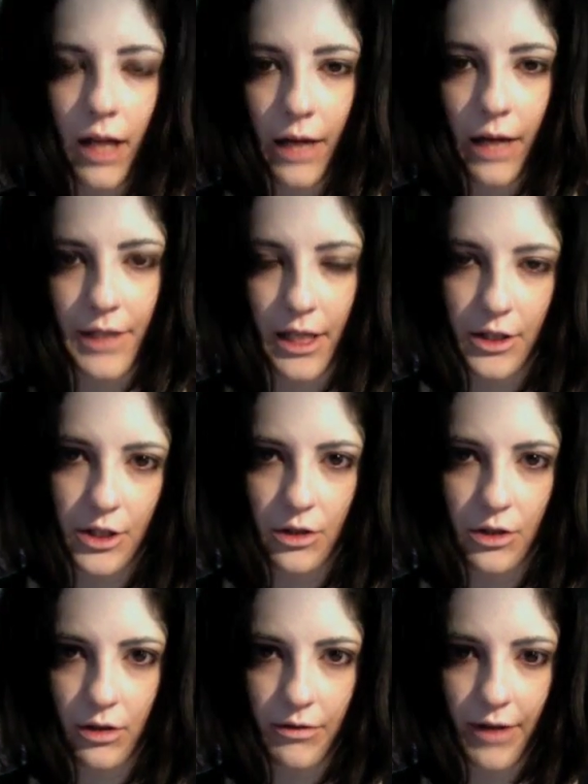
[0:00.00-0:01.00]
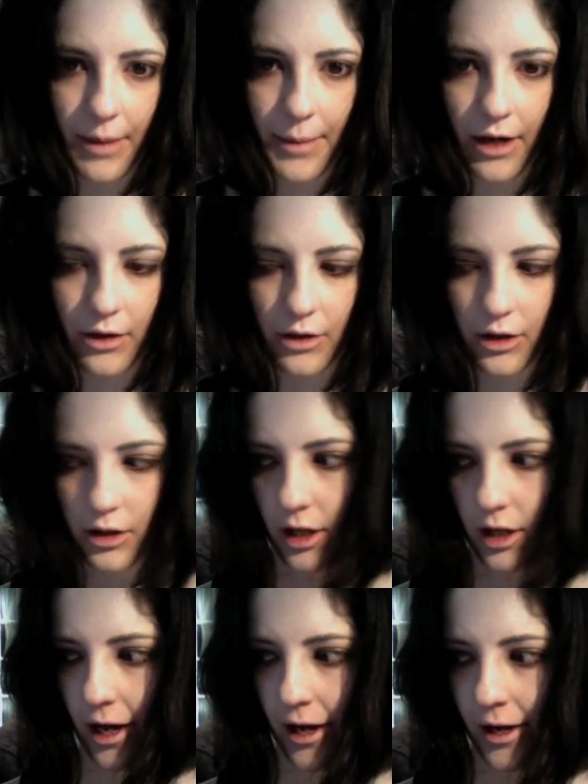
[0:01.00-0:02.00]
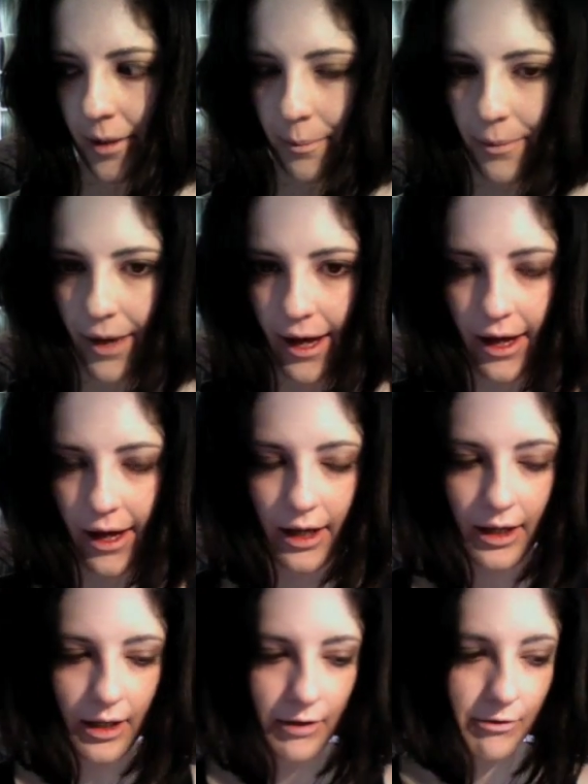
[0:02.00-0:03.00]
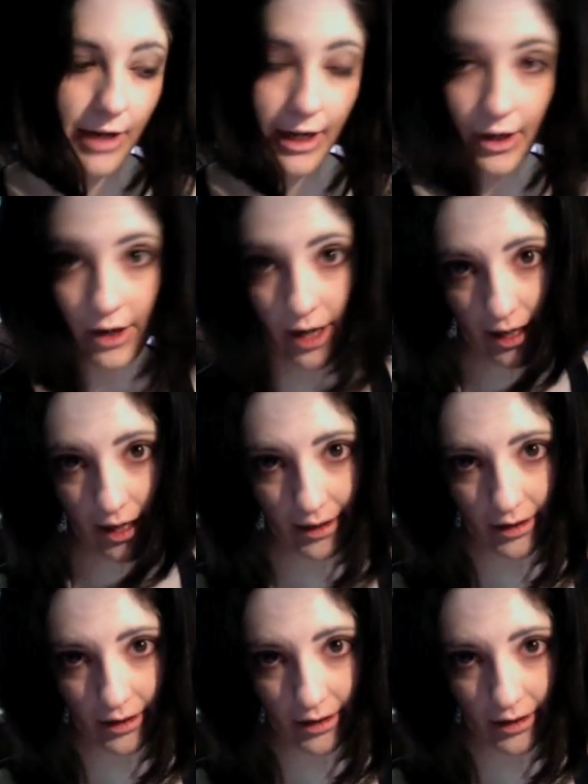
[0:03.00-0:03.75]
was asked to do a vampire look by Firehide.